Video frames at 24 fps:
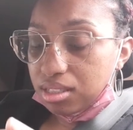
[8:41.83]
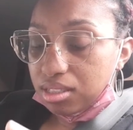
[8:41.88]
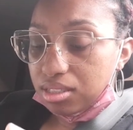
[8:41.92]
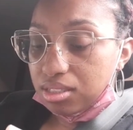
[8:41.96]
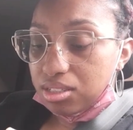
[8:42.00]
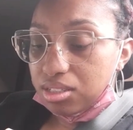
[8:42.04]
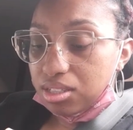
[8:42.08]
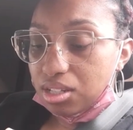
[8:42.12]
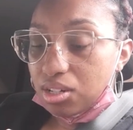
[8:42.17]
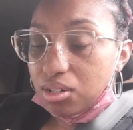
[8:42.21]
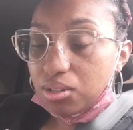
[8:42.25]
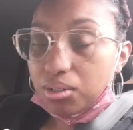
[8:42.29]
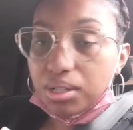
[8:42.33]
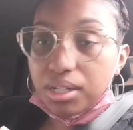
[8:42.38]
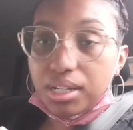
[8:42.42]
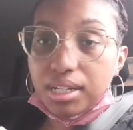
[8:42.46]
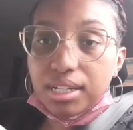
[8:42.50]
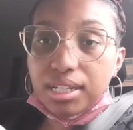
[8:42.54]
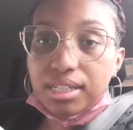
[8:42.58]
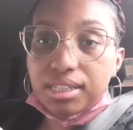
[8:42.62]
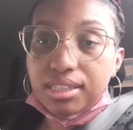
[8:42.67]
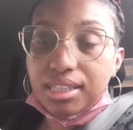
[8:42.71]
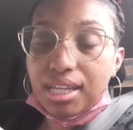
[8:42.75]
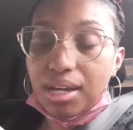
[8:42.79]
So
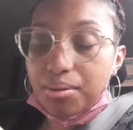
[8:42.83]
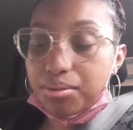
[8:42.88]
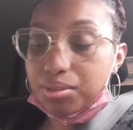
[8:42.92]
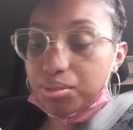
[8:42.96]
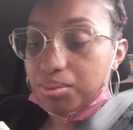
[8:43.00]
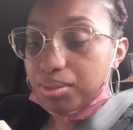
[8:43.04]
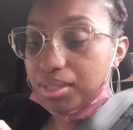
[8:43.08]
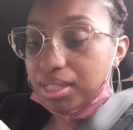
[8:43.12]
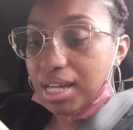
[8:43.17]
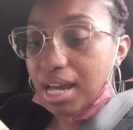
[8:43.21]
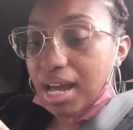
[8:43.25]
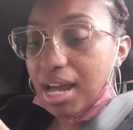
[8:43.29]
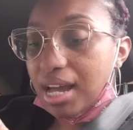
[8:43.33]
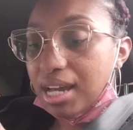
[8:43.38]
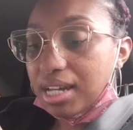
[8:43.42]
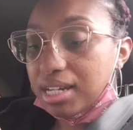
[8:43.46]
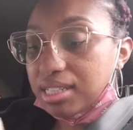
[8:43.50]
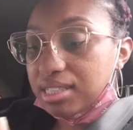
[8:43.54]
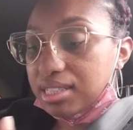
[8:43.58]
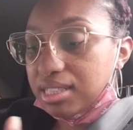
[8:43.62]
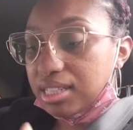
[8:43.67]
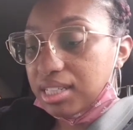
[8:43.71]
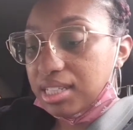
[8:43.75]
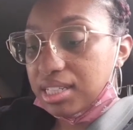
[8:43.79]
that was one thing. I
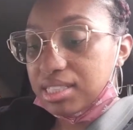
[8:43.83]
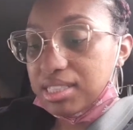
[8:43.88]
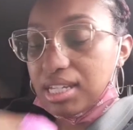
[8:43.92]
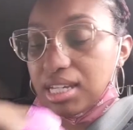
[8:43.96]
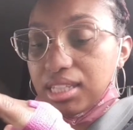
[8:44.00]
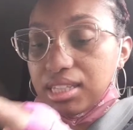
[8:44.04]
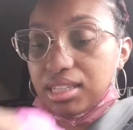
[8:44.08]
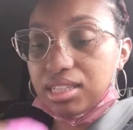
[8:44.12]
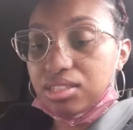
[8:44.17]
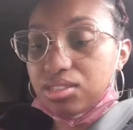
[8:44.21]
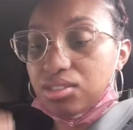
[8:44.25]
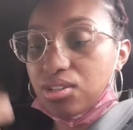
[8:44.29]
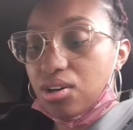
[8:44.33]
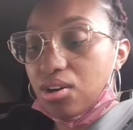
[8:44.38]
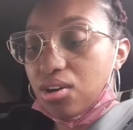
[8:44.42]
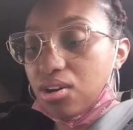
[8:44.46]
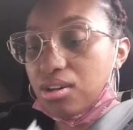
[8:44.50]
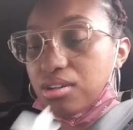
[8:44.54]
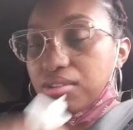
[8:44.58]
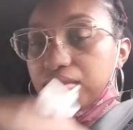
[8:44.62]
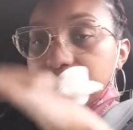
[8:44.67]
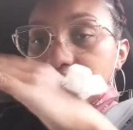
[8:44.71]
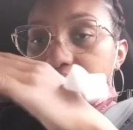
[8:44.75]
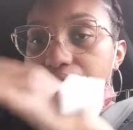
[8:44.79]
honestly can take this
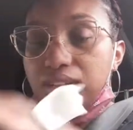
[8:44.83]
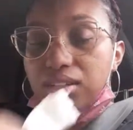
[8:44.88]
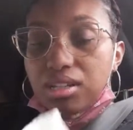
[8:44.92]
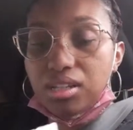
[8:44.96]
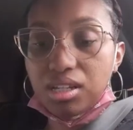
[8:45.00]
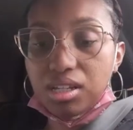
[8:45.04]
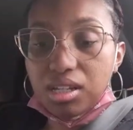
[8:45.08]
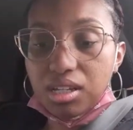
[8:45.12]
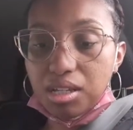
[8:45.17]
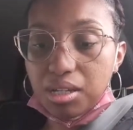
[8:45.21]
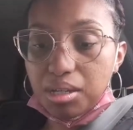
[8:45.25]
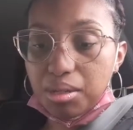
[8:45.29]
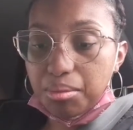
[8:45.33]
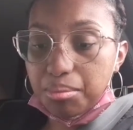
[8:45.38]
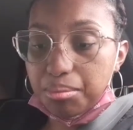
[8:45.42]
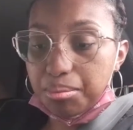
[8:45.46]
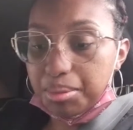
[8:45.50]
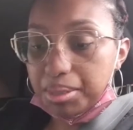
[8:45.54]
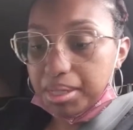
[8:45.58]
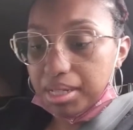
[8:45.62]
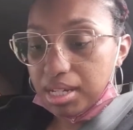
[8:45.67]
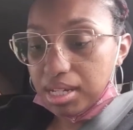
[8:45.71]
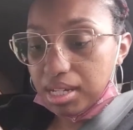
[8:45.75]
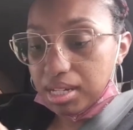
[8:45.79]
off
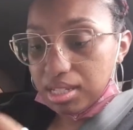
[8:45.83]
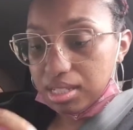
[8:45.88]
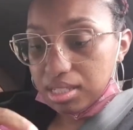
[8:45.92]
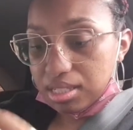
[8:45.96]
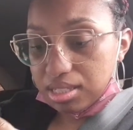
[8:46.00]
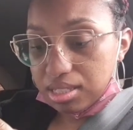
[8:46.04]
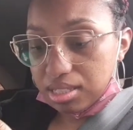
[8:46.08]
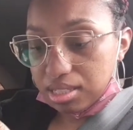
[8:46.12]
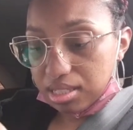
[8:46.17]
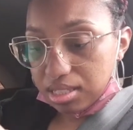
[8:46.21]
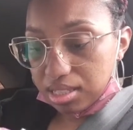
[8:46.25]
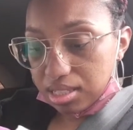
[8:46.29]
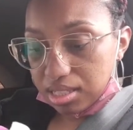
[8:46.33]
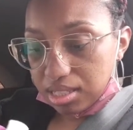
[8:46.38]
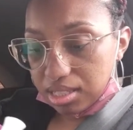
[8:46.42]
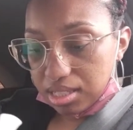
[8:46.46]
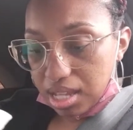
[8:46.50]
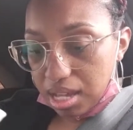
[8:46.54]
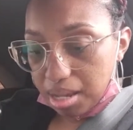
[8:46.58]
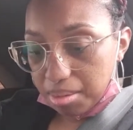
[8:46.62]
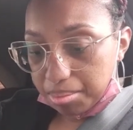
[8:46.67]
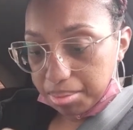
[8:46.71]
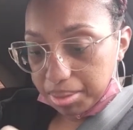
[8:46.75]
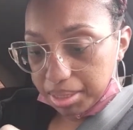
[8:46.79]
because it's
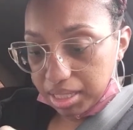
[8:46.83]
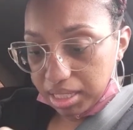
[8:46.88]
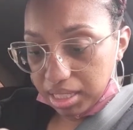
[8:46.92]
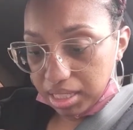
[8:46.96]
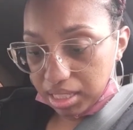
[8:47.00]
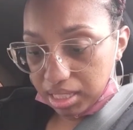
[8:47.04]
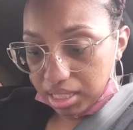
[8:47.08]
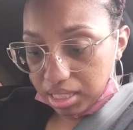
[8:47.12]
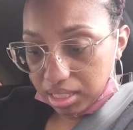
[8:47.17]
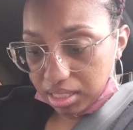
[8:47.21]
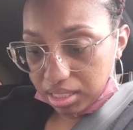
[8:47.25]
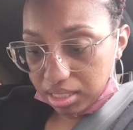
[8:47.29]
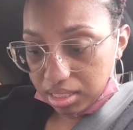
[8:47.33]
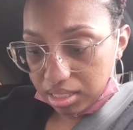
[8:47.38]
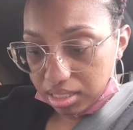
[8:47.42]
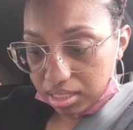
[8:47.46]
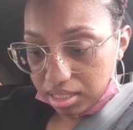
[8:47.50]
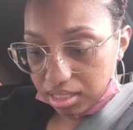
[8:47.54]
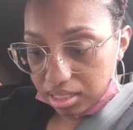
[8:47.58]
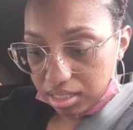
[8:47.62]
not bleeding.